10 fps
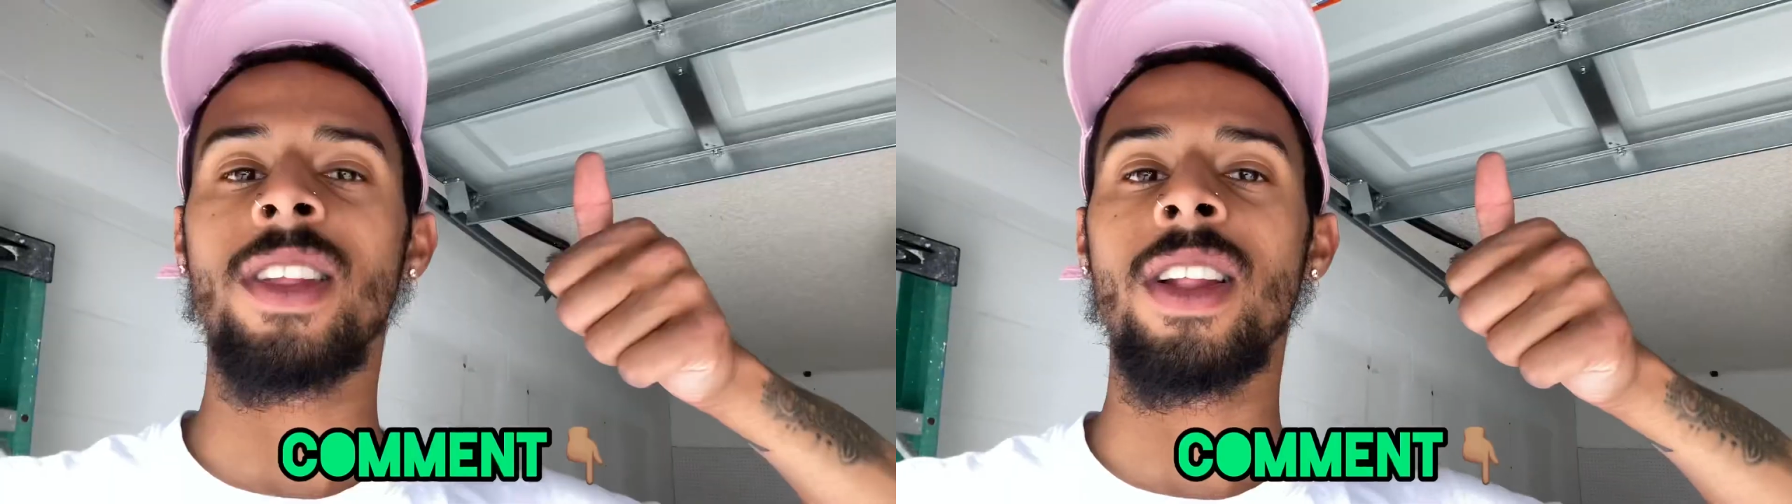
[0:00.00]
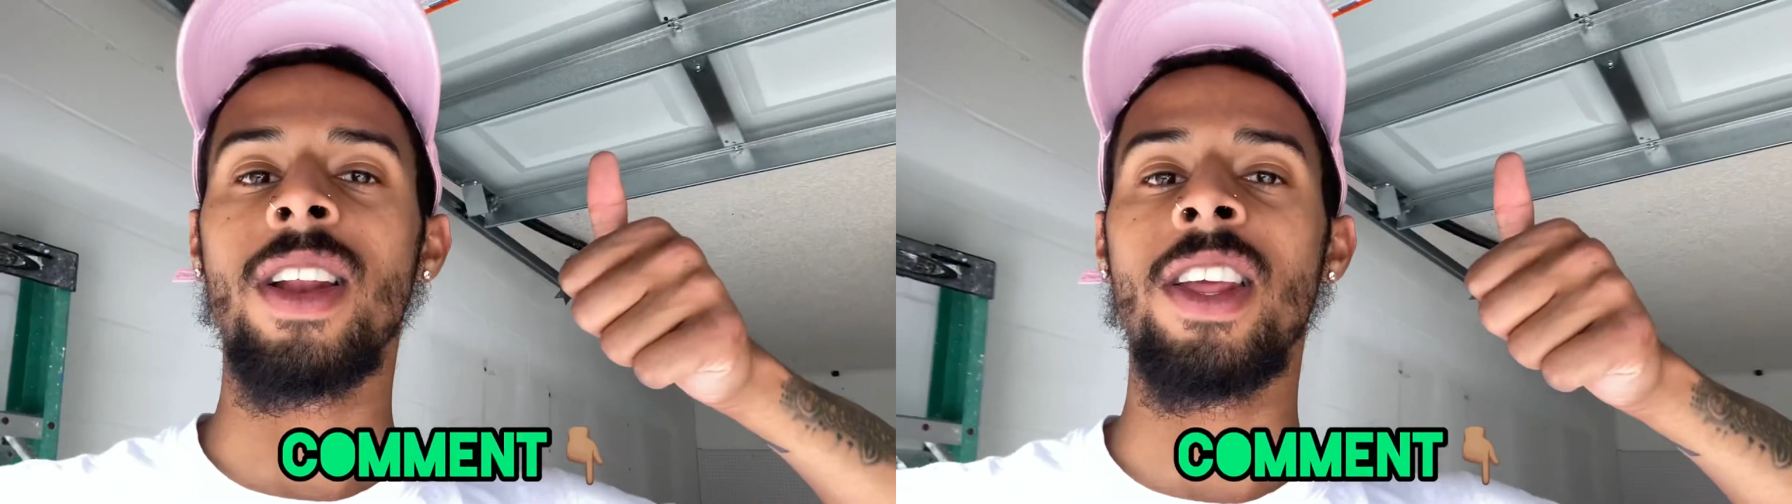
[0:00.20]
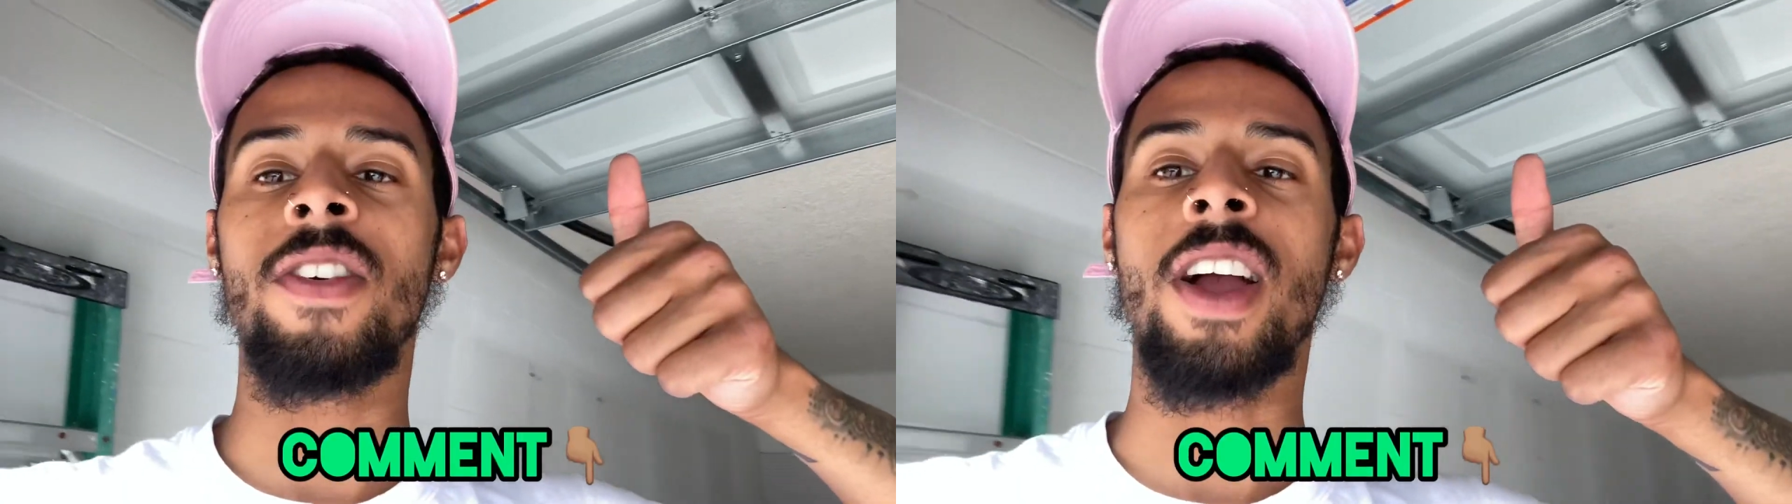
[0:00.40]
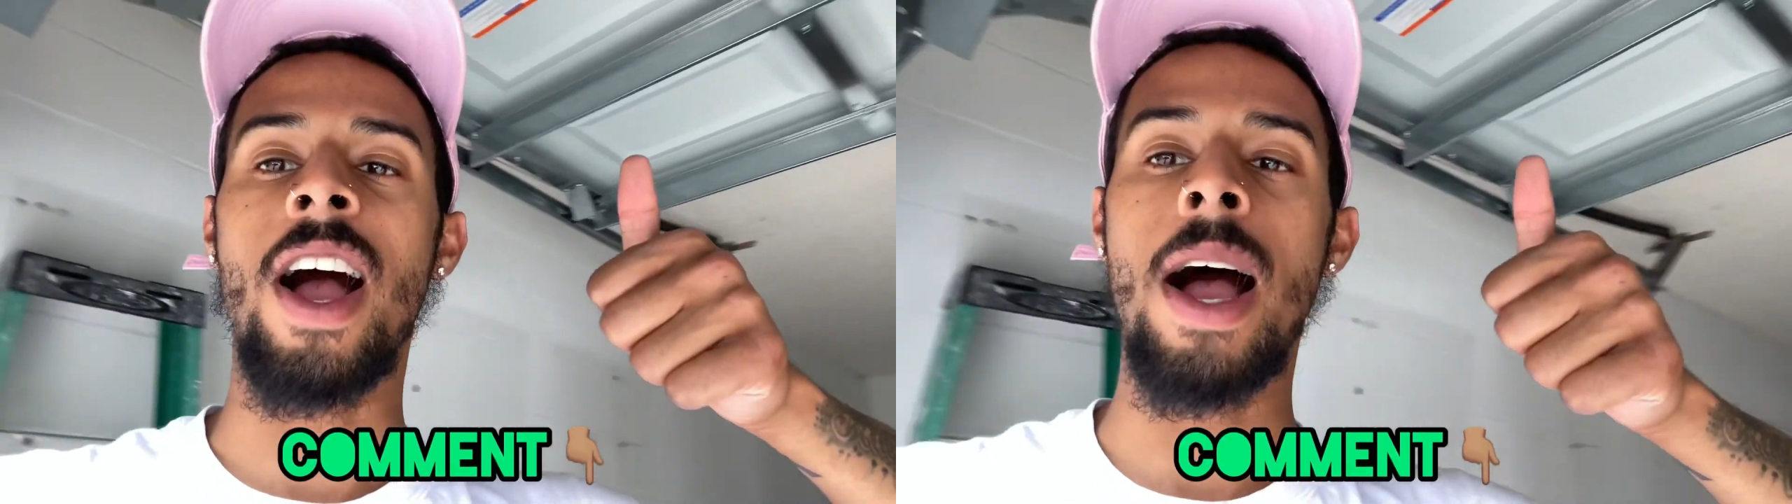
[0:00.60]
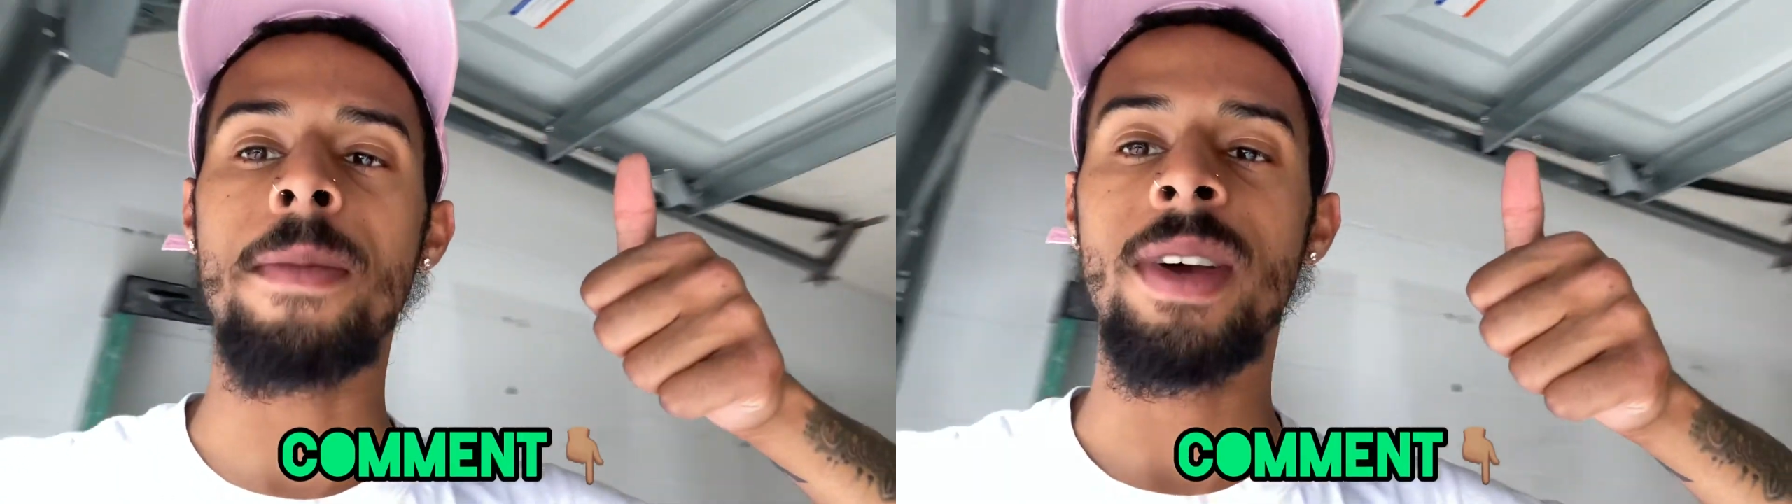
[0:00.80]
Leave a
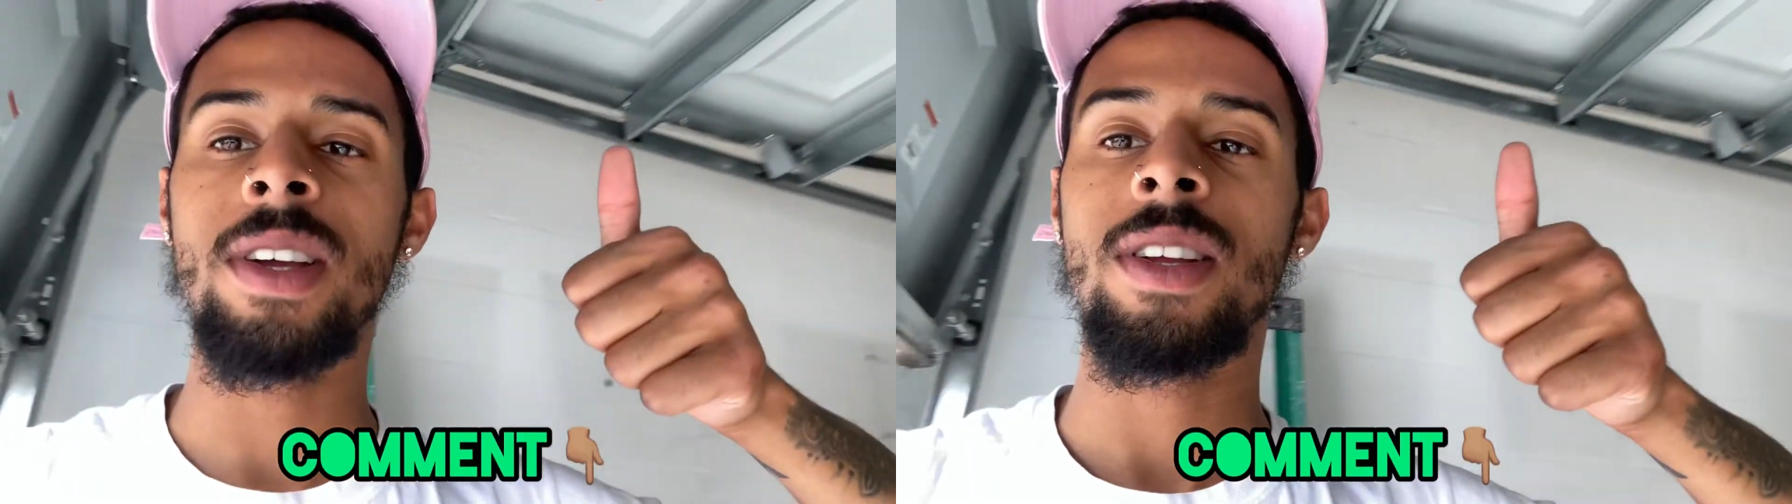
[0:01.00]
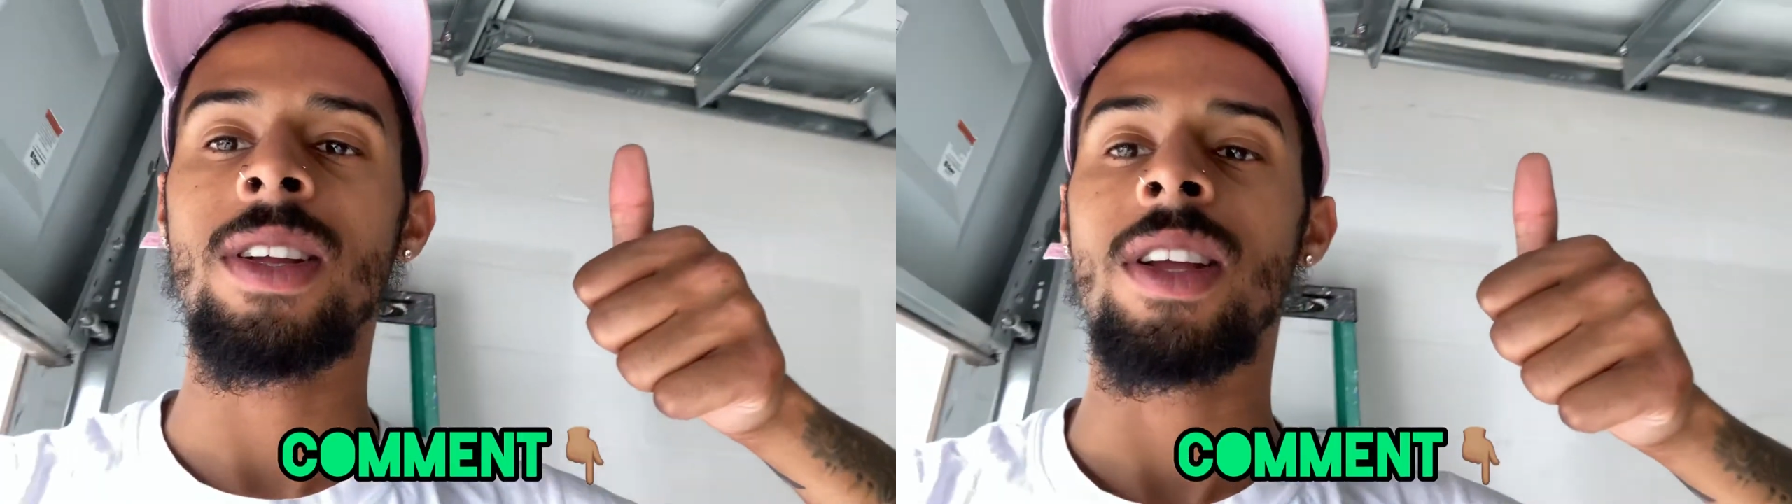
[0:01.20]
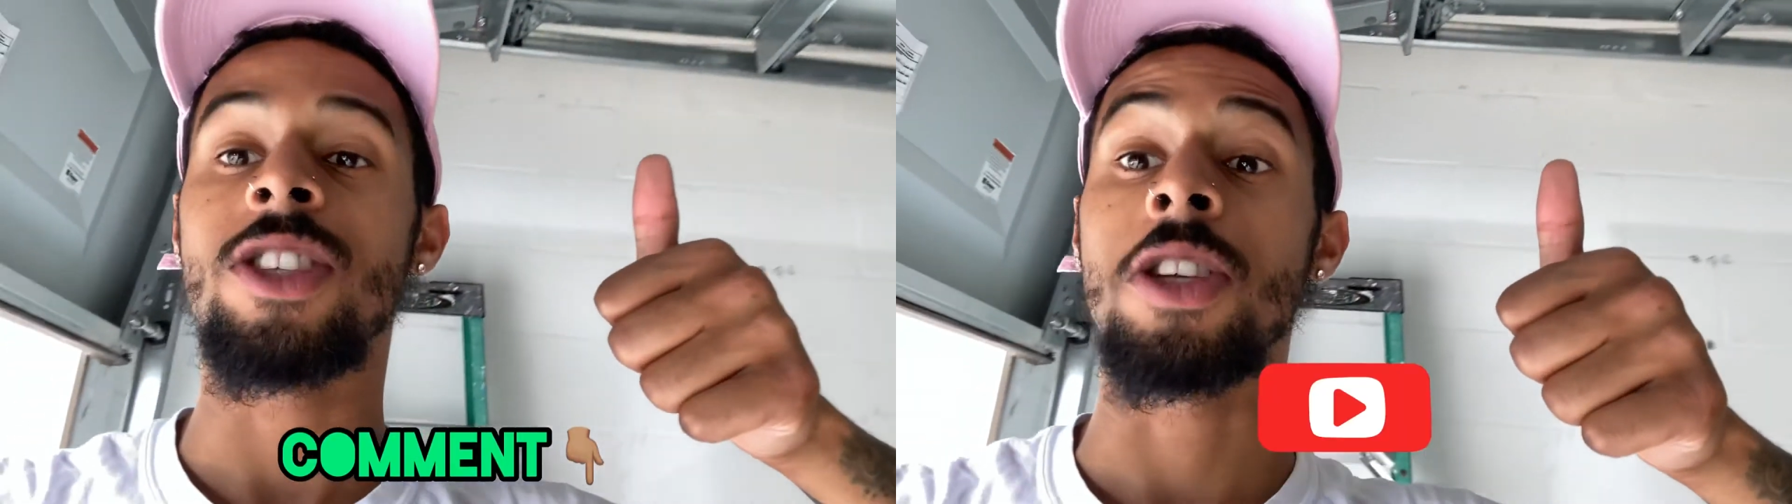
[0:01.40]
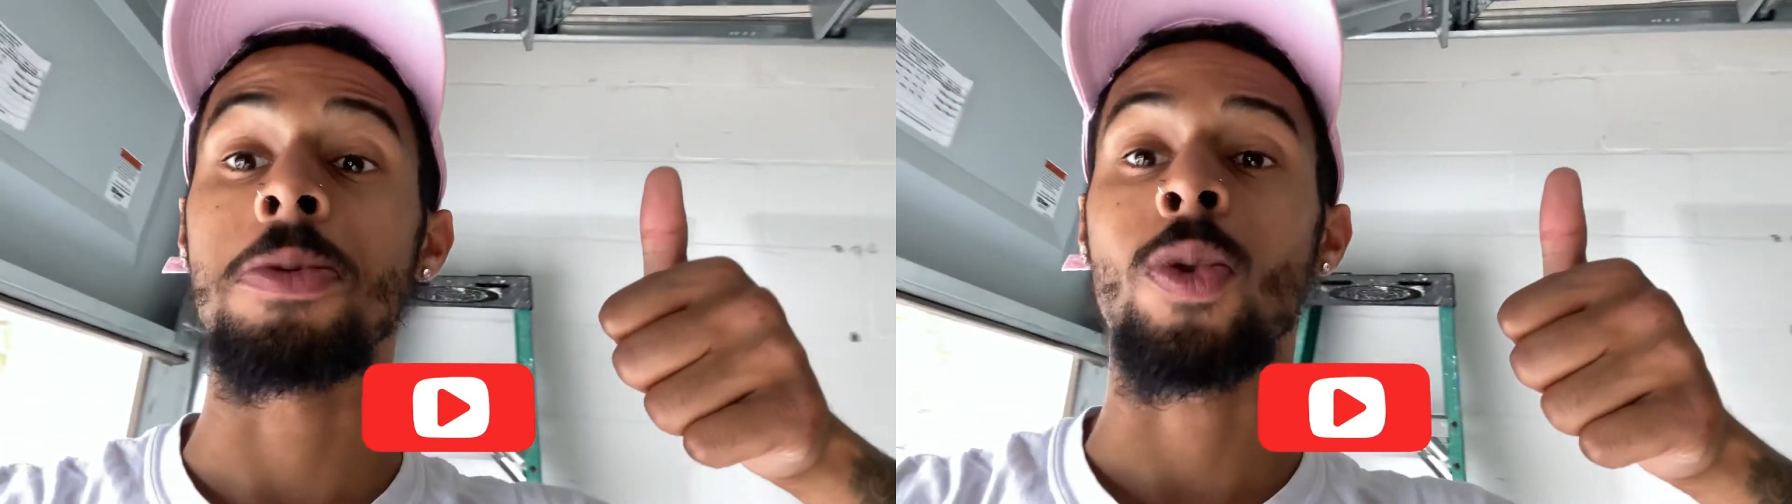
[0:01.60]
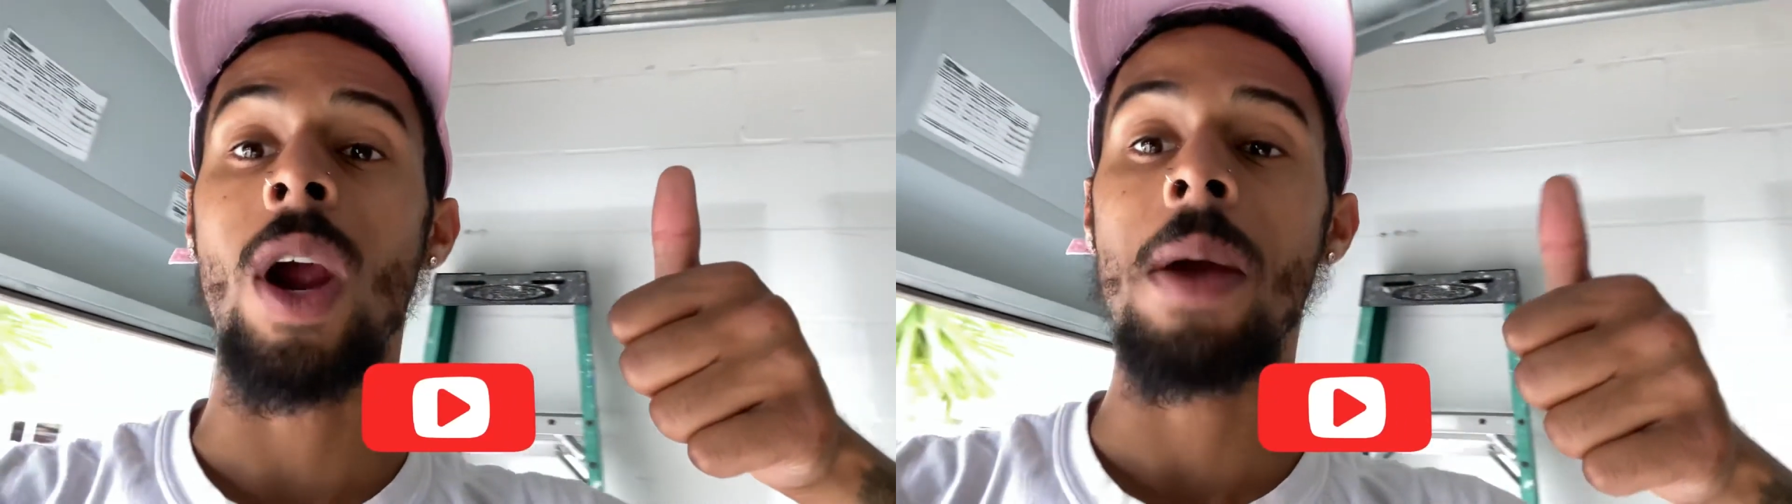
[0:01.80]
comment,
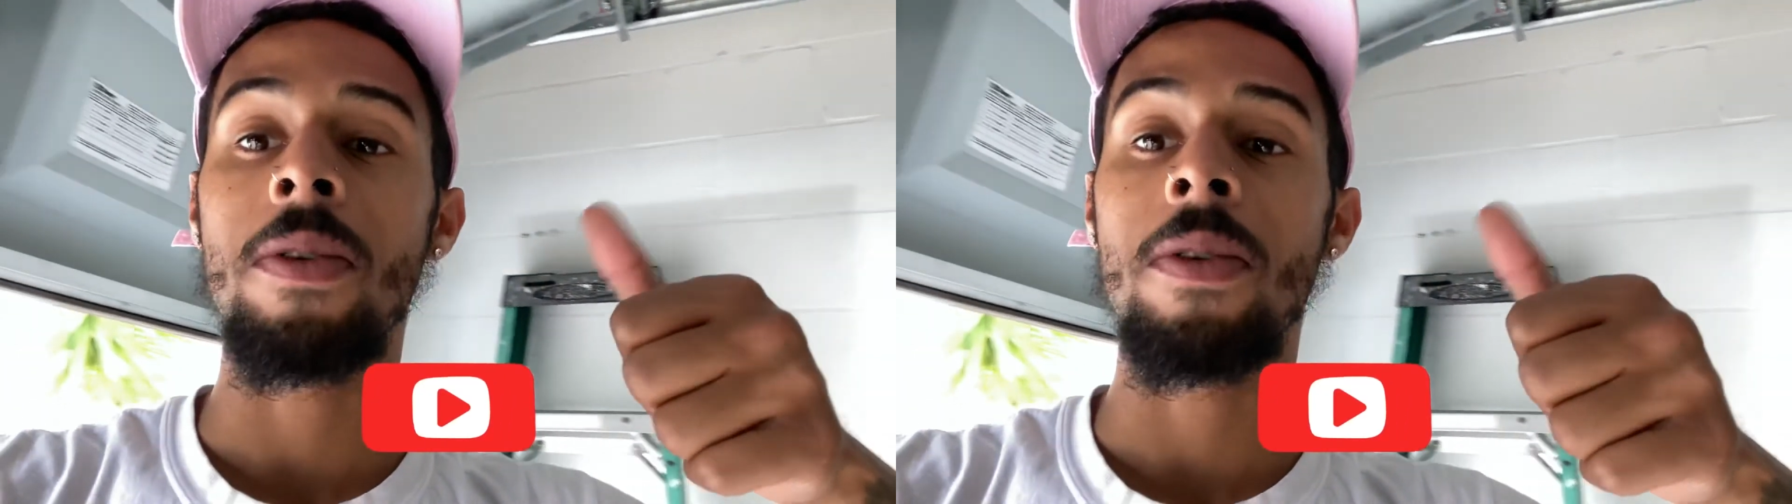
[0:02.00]
subscribe